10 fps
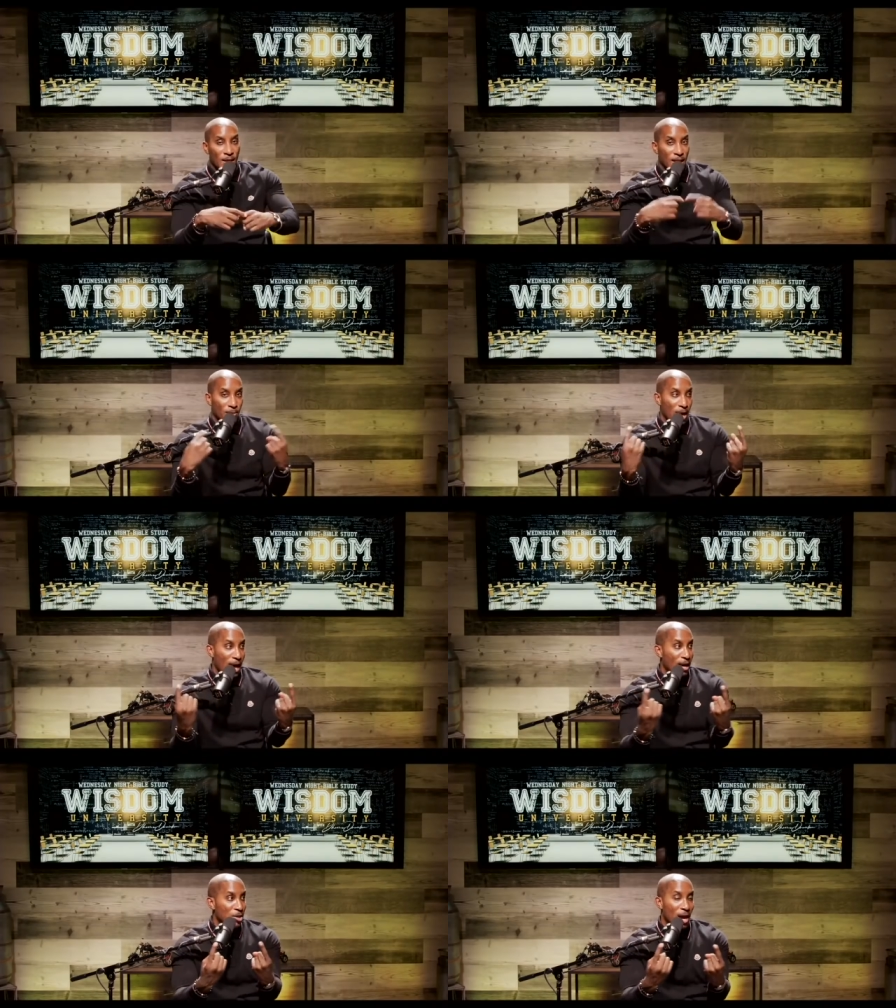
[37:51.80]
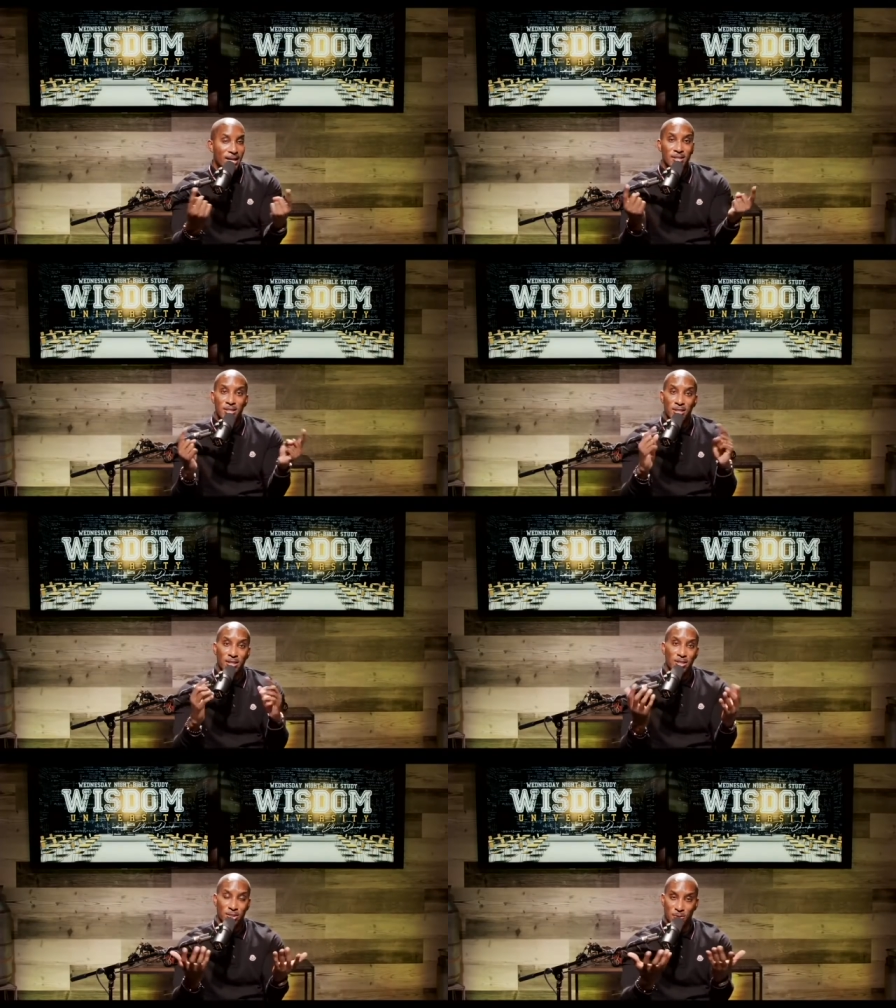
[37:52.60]
And I, you know, I consider
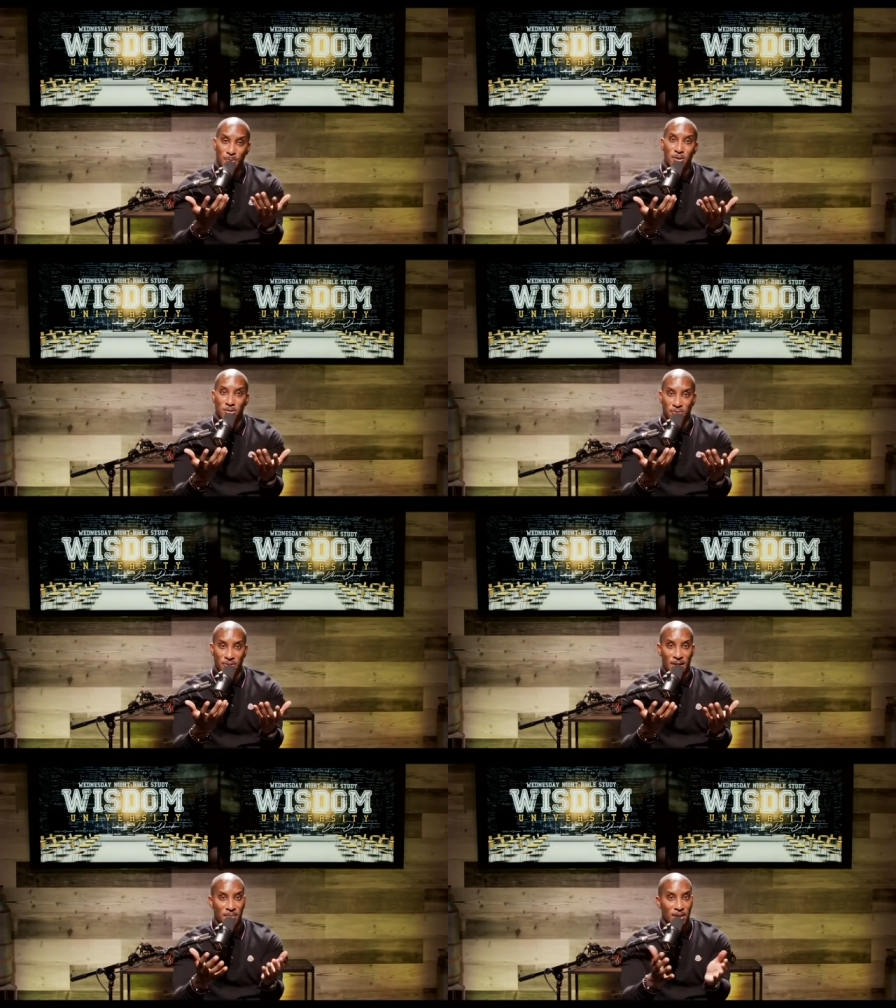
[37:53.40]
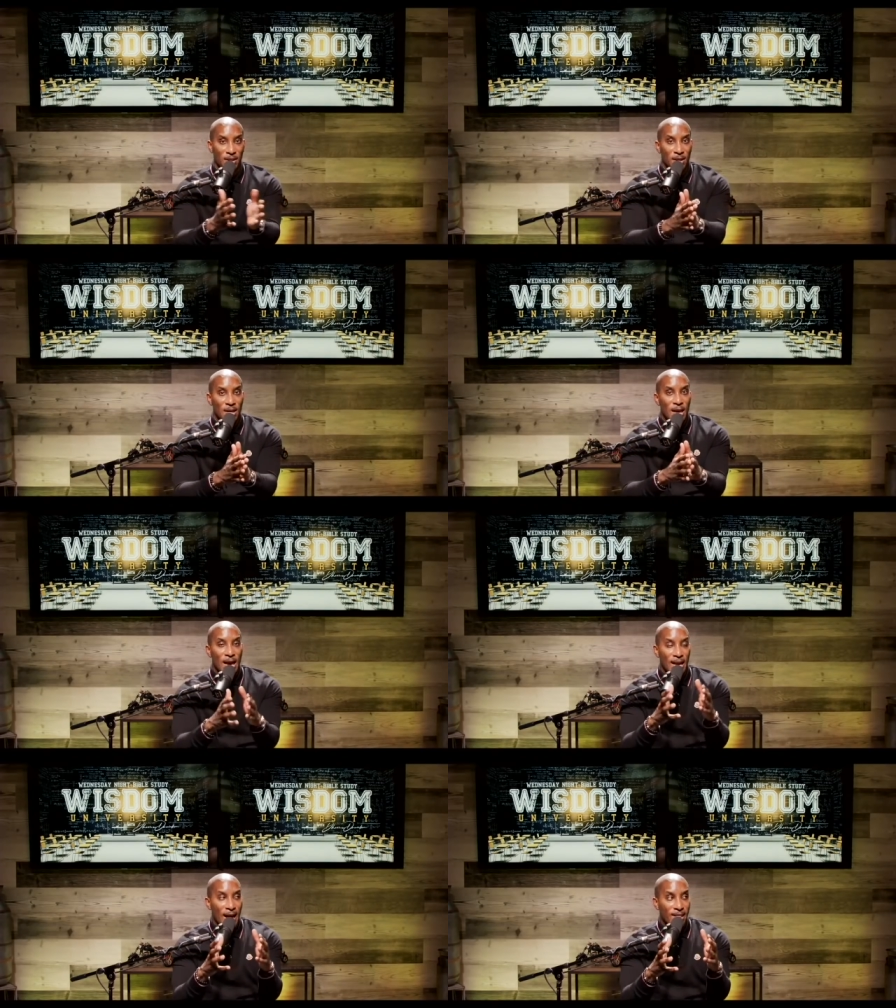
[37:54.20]
this a spiritual family.
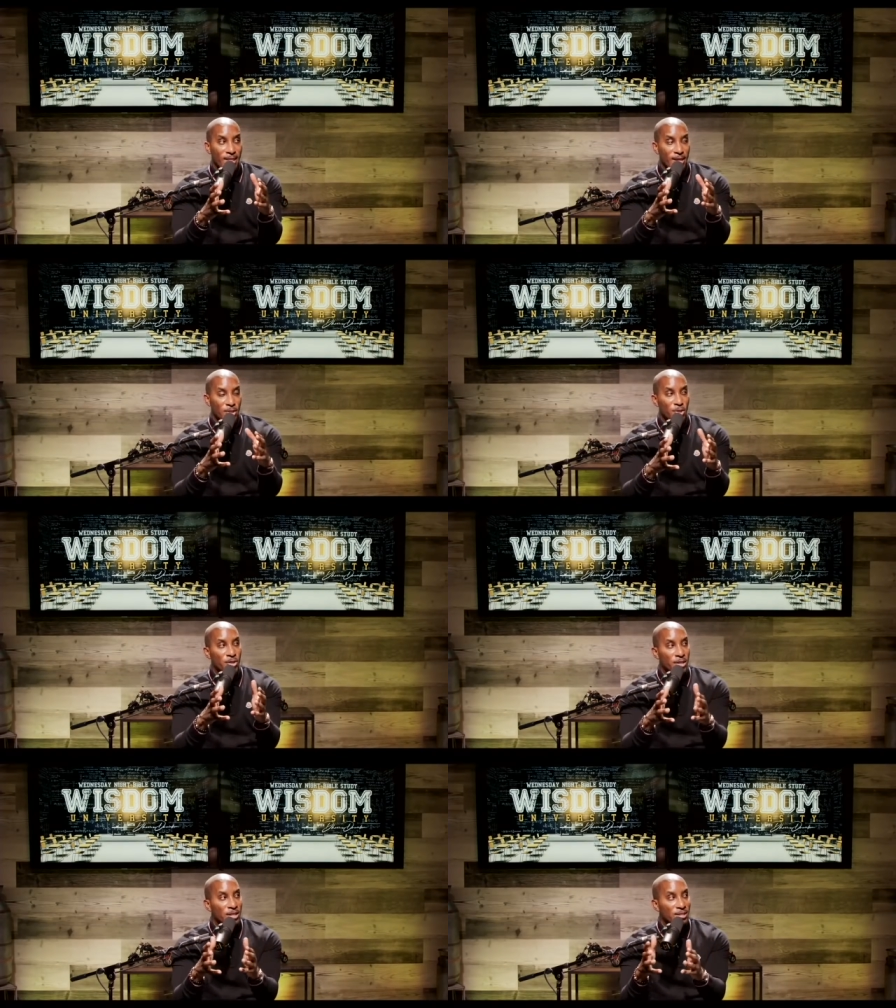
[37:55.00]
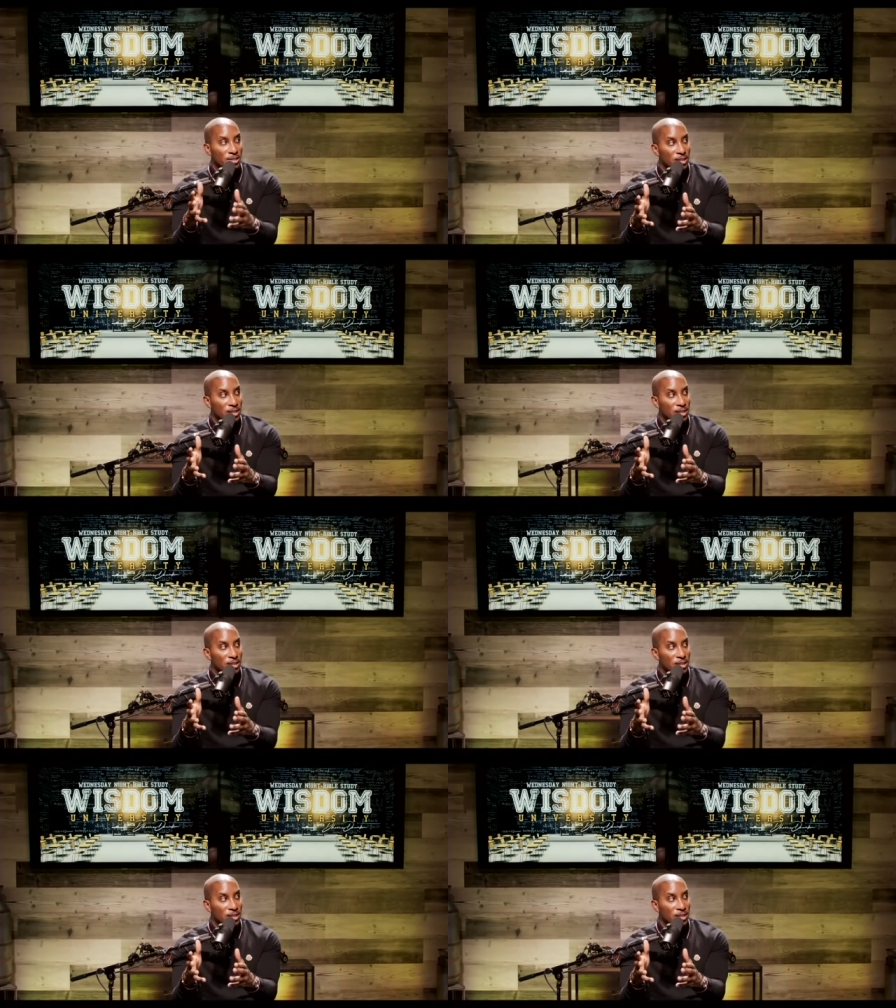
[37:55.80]
And I think during this